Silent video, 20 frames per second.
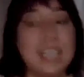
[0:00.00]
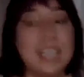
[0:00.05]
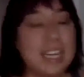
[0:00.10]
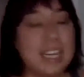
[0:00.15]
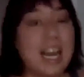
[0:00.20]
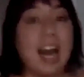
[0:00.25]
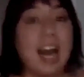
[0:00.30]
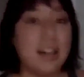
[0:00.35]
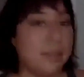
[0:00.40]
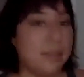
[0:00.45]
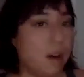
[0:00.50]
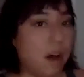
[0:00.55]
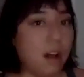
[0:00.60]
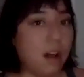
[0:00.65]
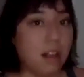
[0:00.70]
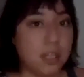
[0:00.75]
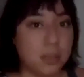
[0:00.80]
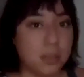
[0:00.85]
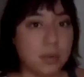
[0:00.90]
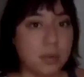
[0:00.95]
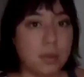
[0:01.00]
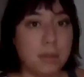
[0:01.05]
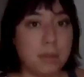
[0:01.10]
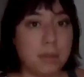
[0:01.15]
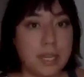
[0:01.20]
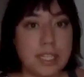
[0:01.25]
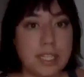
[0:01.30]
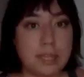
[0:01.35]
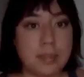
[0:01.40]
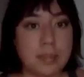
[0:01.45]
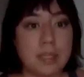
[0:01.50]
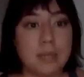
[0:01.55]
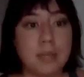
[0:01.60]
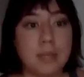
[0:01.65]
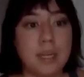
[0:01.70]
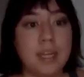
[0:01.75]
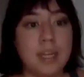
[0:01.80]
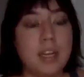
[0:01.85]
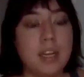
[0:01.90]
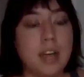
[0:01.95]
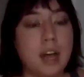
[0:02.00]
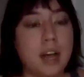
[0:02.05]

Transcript: it kind of all is one big experiment.